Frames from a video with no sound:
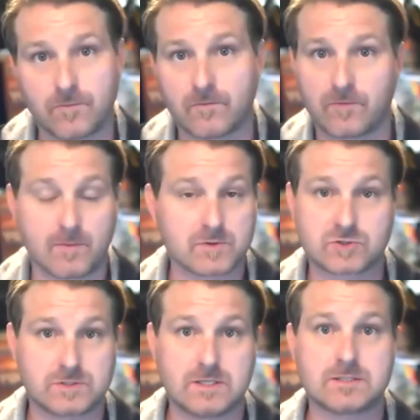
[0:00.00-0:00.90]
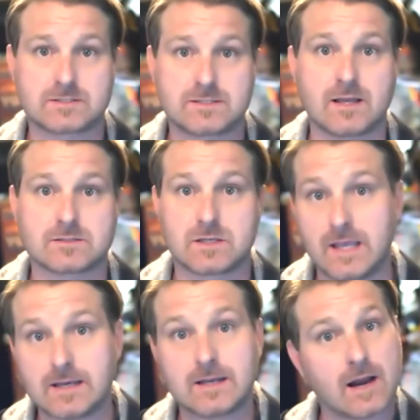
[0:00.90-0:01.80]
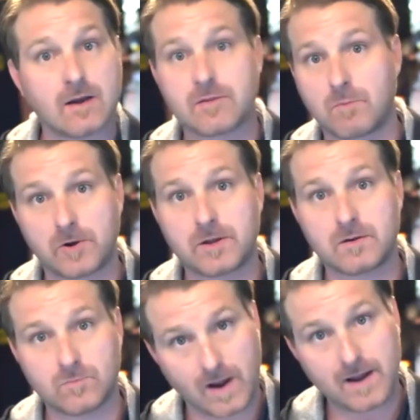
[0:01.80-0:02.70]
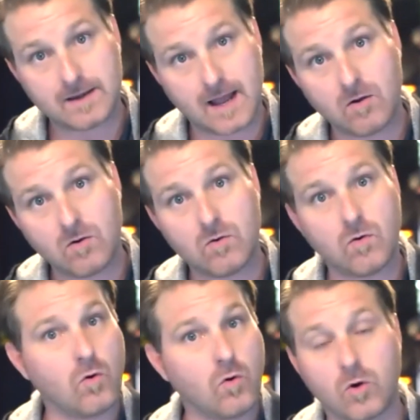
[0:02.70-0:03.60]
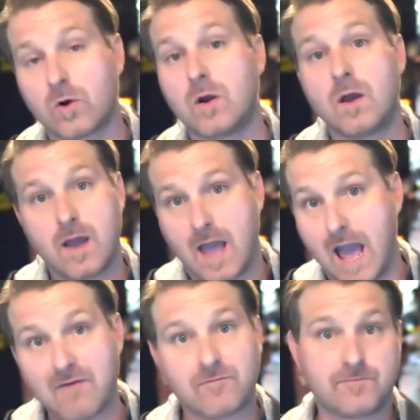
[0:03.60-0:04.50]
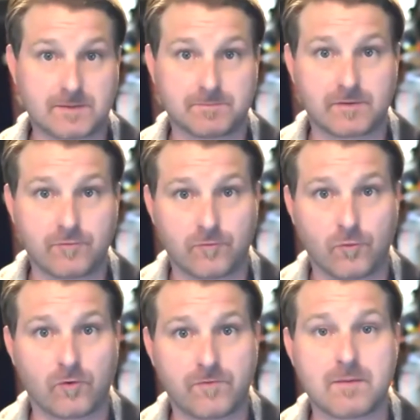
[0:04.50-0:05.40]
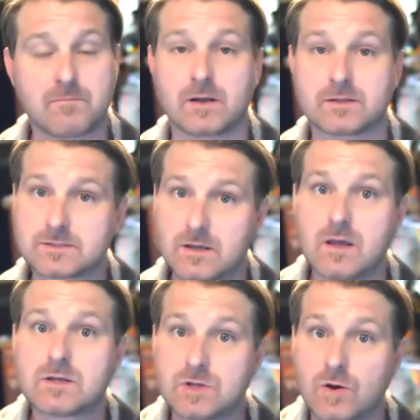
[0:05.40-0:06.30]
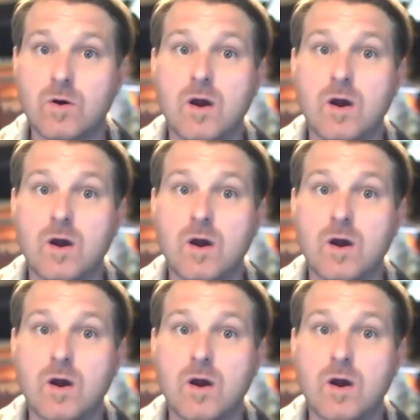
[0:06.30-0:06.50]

from a strategic stance, in and out of the market right now, or have something for 4 or 5 months. So